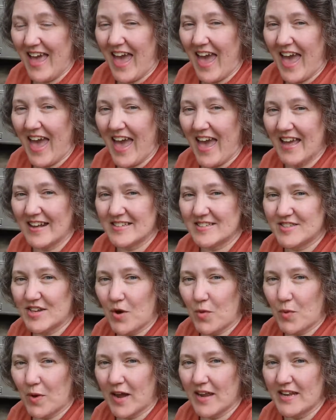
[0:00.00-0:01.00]
And
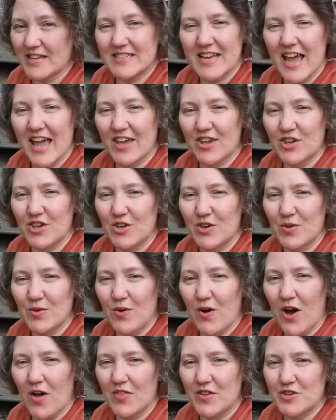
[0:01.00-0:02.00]
so we're going to take
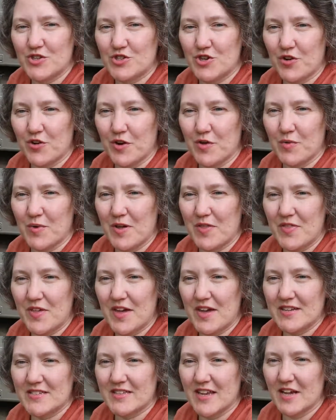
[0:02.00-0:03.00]
you on this journey with
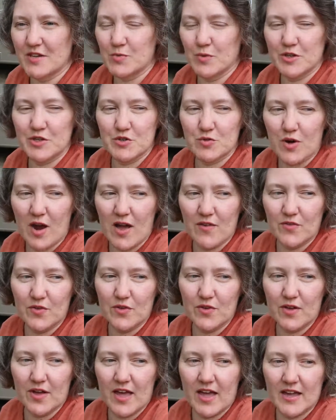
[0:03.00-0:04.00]
us as we
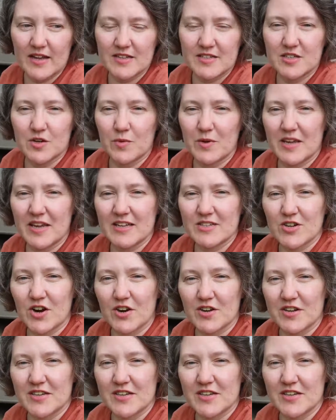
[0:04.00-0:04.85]
travel until we get to our